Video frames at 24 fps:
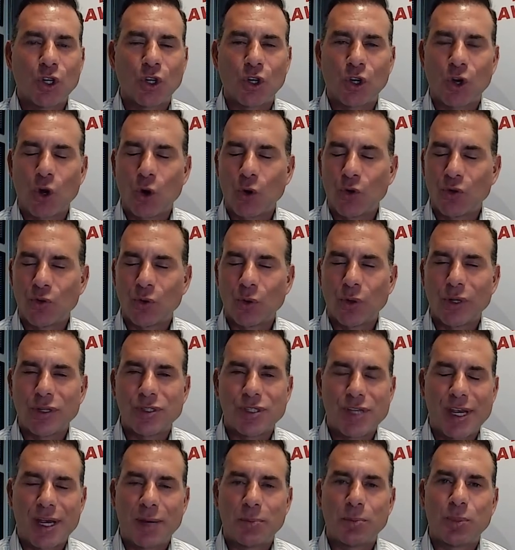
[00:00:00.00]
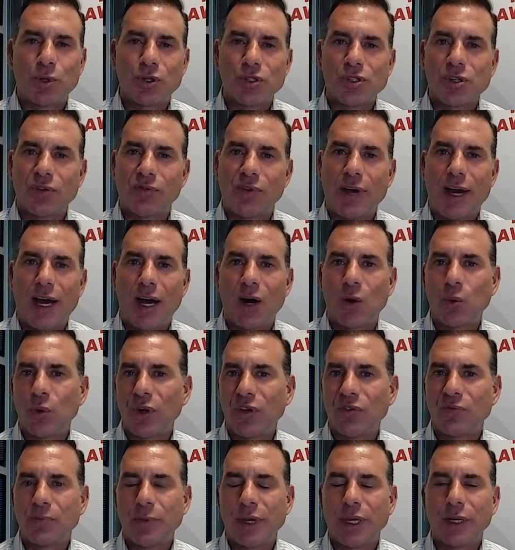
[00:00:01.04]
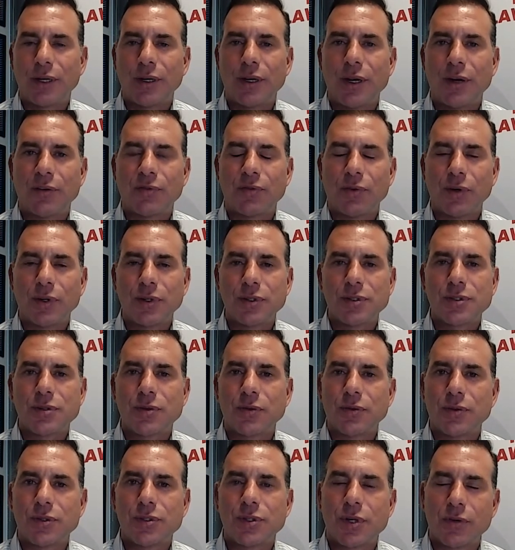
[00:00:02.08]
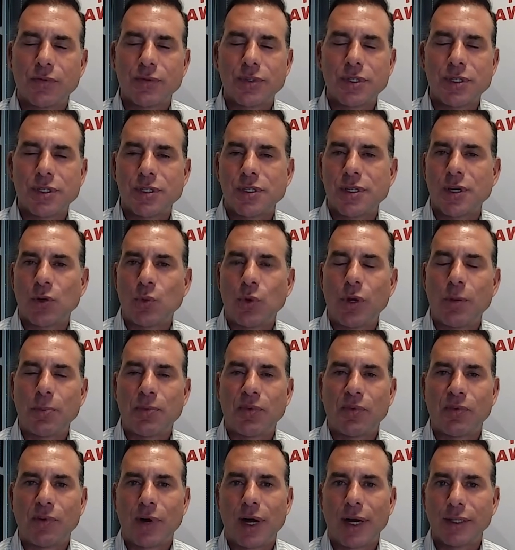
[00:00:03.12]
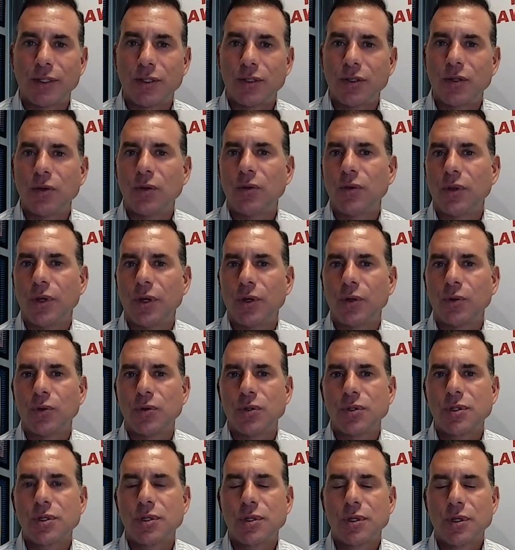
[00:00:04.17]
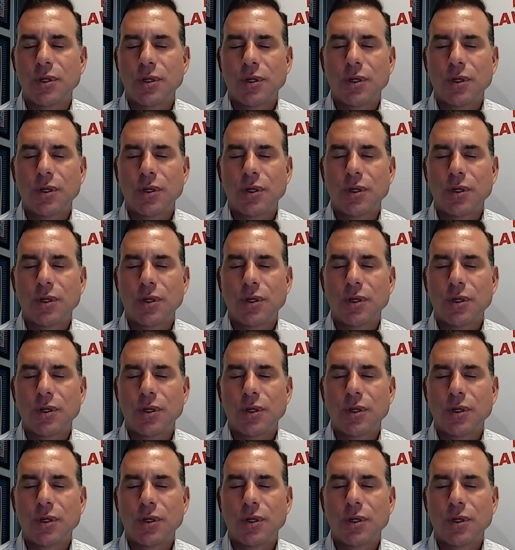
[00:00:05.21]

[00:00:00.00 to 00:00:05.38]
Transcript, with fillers: go through examples of how we've made a difference through the services that we provide to those